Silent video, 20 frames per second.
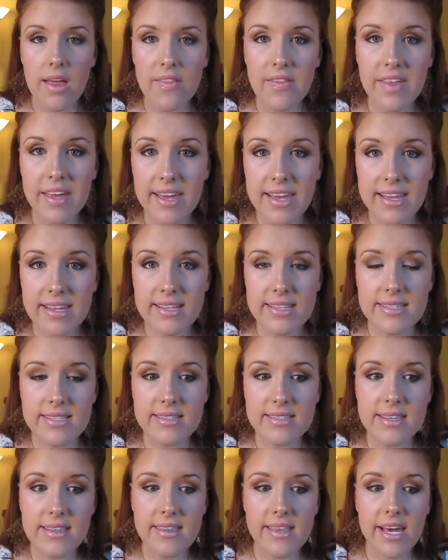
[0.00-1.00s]

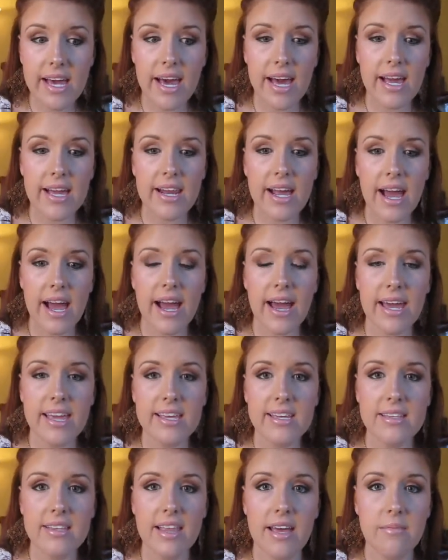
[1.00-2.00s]
things that I
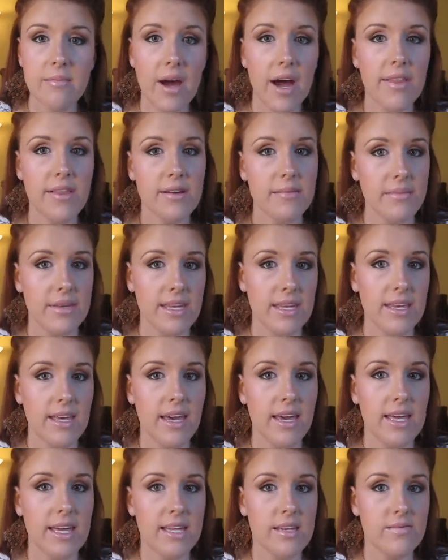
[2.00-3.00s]
could let bother me
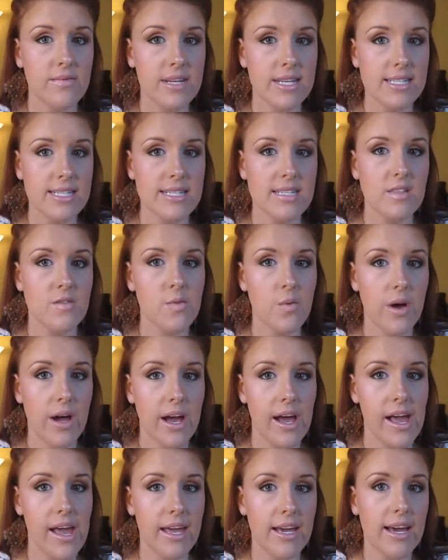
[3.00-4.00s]
and reasons
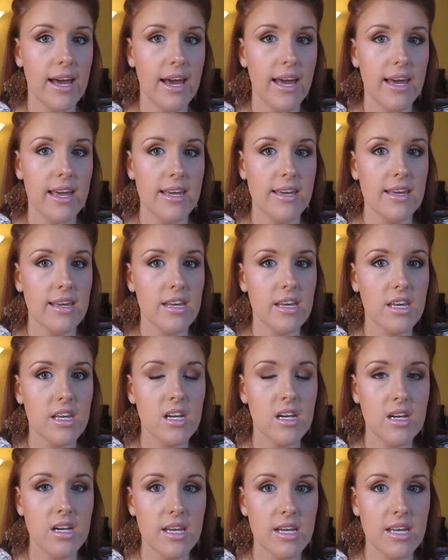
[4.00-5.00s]
why I
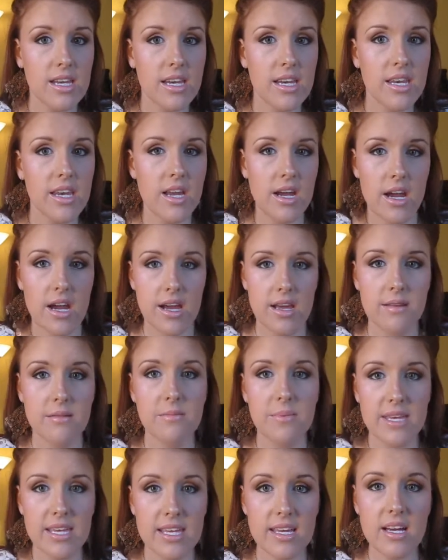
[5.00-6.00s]
could
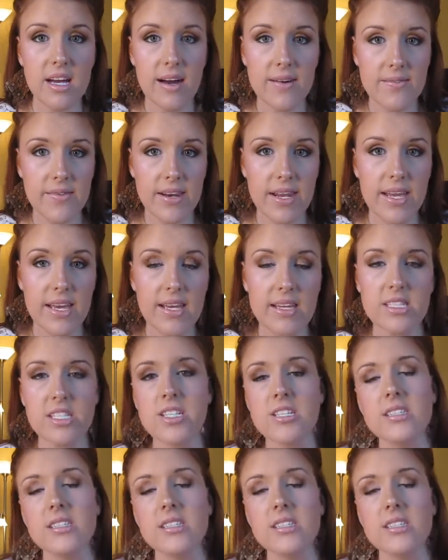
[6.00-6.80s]
not be confident.